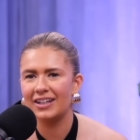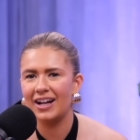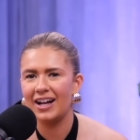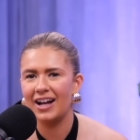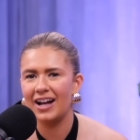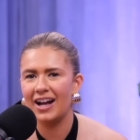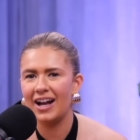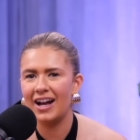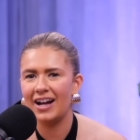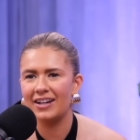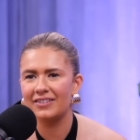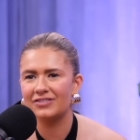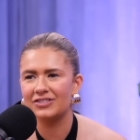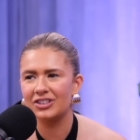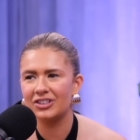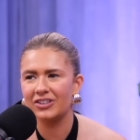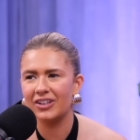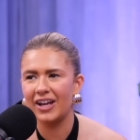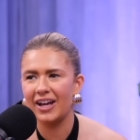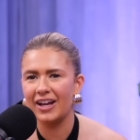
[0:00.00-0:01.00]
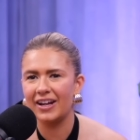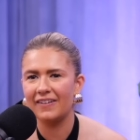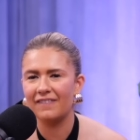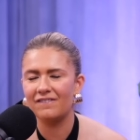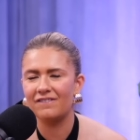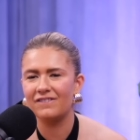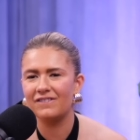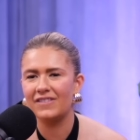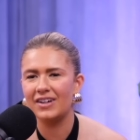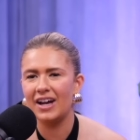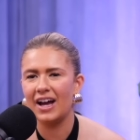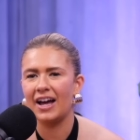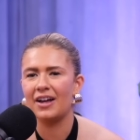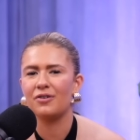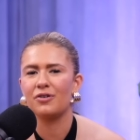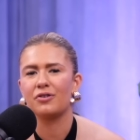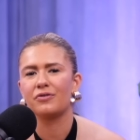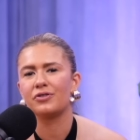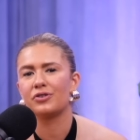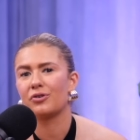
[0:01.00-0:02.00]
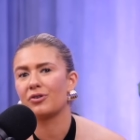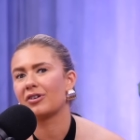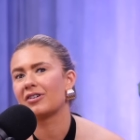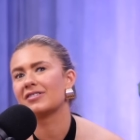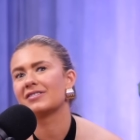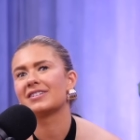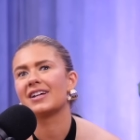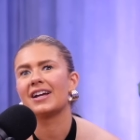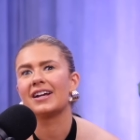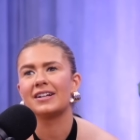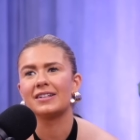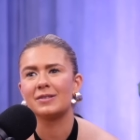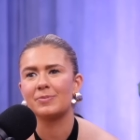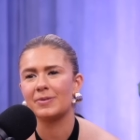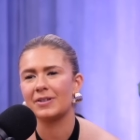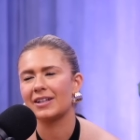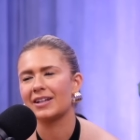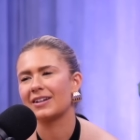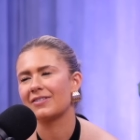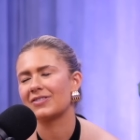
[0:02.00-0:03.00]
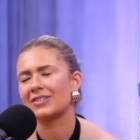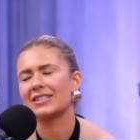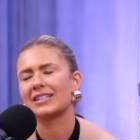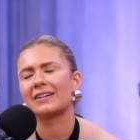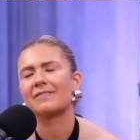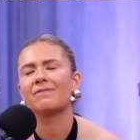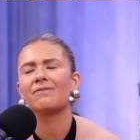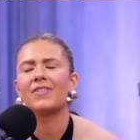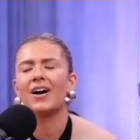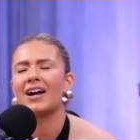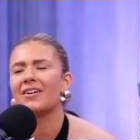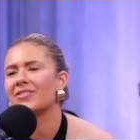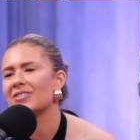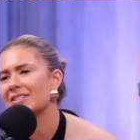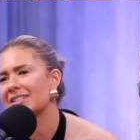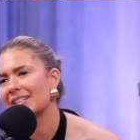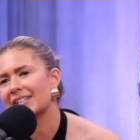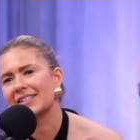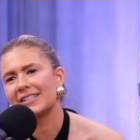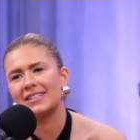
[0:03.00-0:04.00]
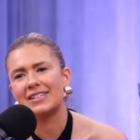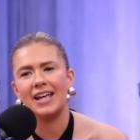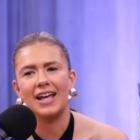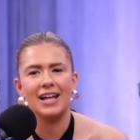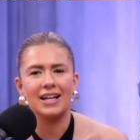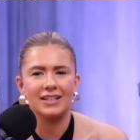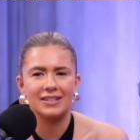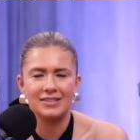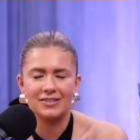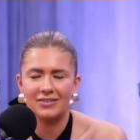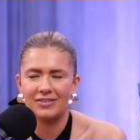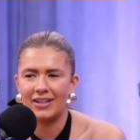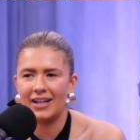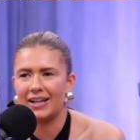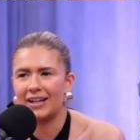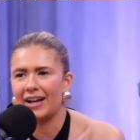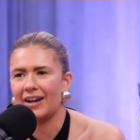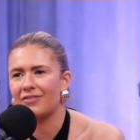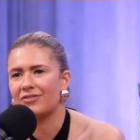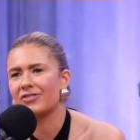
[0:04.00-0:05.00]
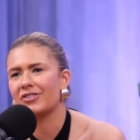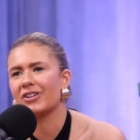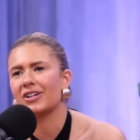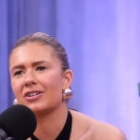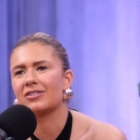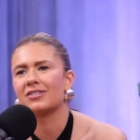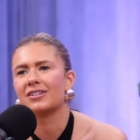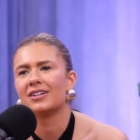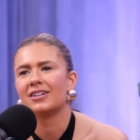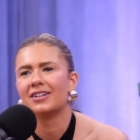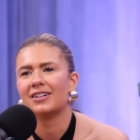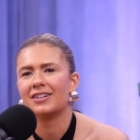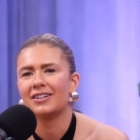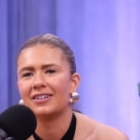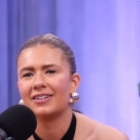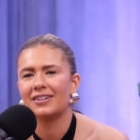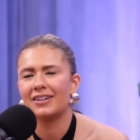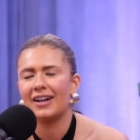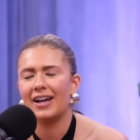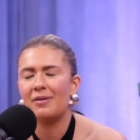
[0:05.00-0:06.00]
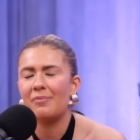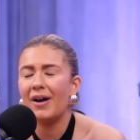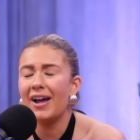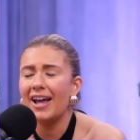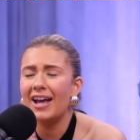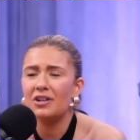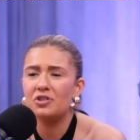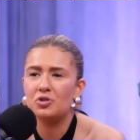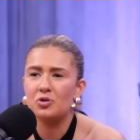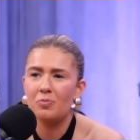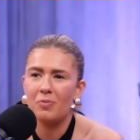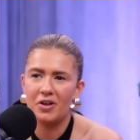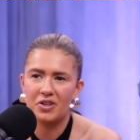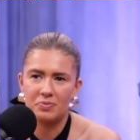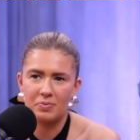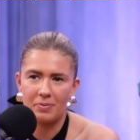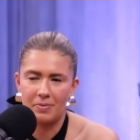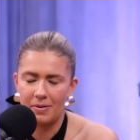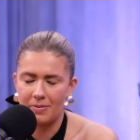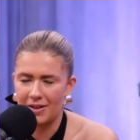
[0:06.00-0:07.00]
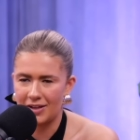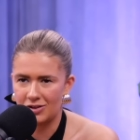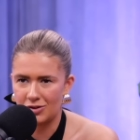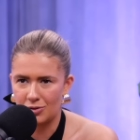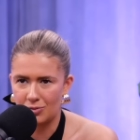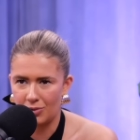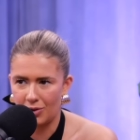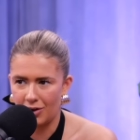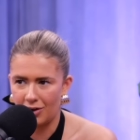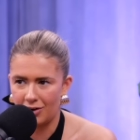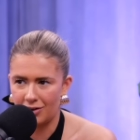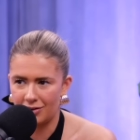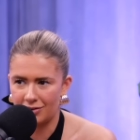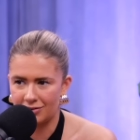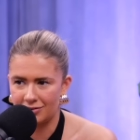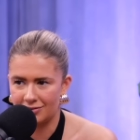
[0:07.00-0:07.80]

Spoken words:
after like, I don't know if you're going on dates, but like if it's like 5 or 6 dates, or like after like, in my head 2 months, but maybe that's too long.